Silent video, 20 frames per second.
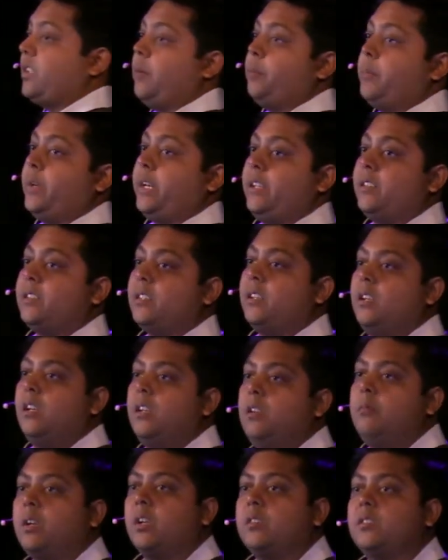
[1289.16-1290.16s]
companies
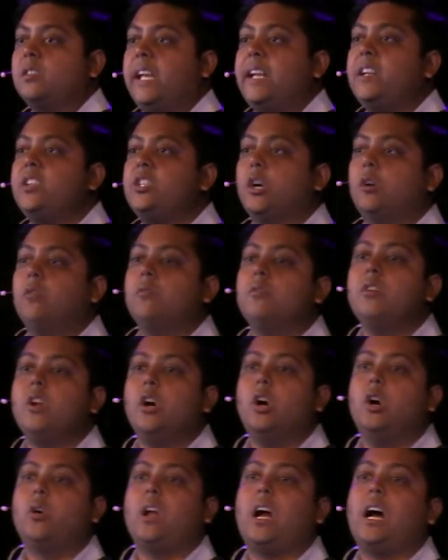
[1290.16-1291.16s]
because they don't
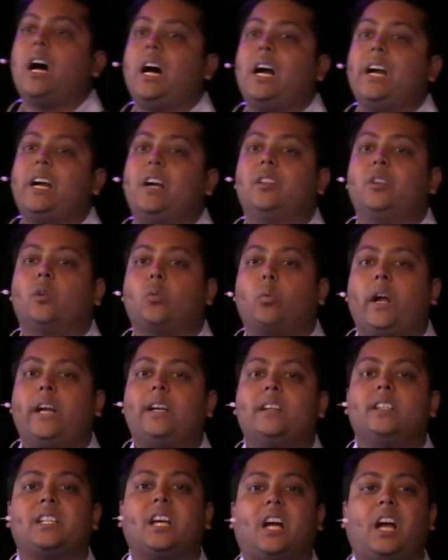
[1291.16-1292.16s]
know to hire the
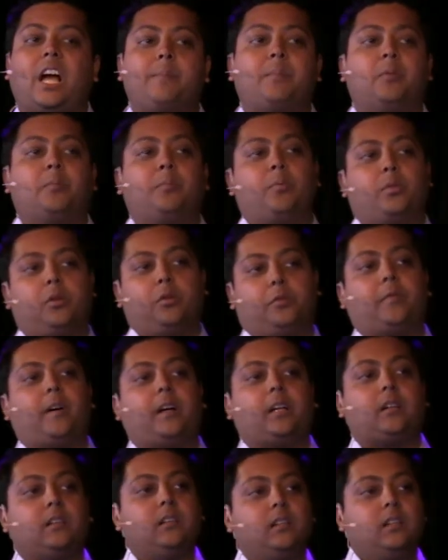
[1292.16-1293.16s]
right type of
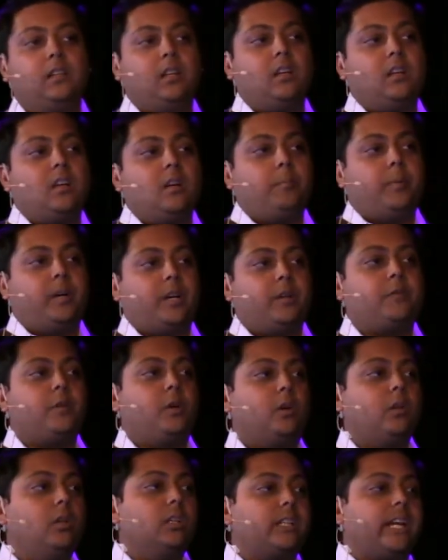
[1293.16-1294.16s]
profile. But if
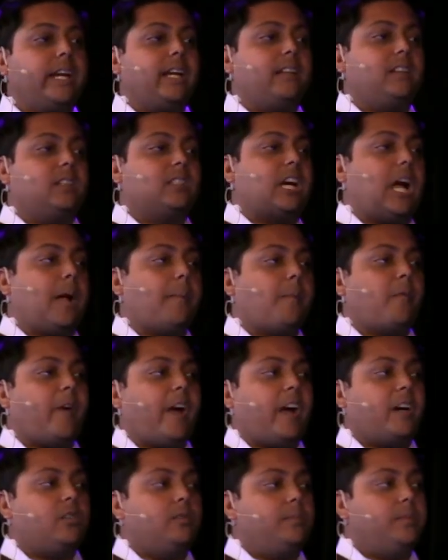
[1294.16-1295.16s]
you're looking at the type of
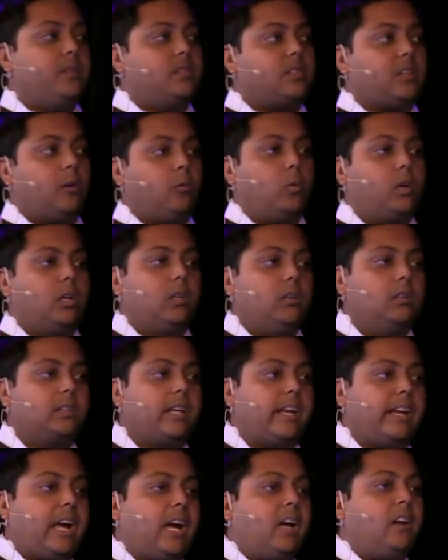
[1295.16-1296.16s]
attributes that we're
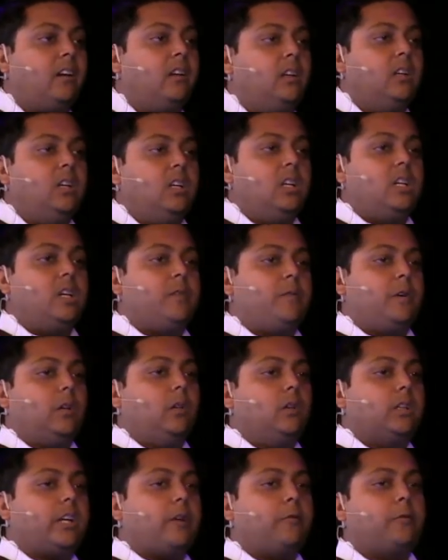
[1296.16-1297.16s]
looking at, if you're
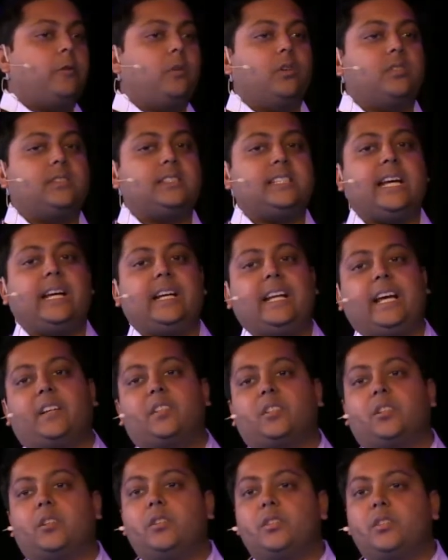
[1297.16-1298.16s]
looking for those
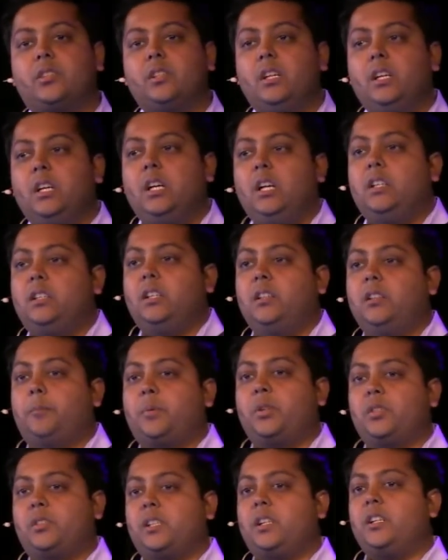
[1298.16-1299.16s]
10Xers, then the
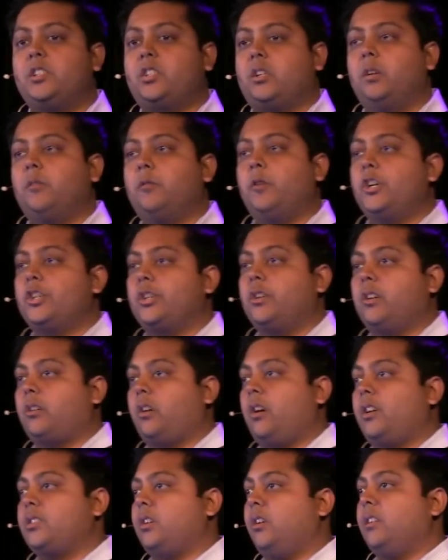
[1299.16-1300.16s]
percentage conversion
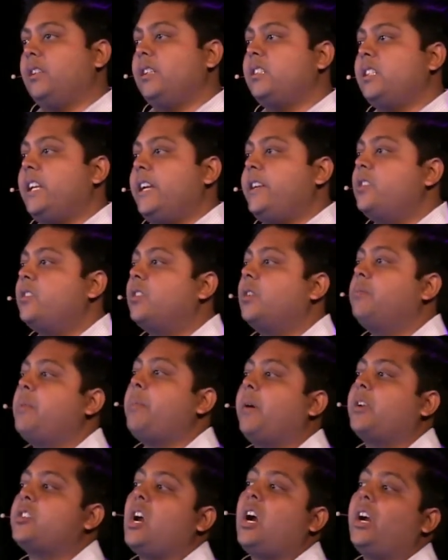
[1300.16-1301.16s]
across all these stages is going to be
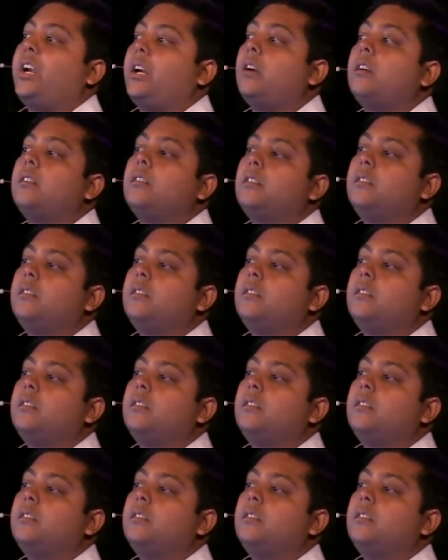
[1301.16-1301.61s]
much higher.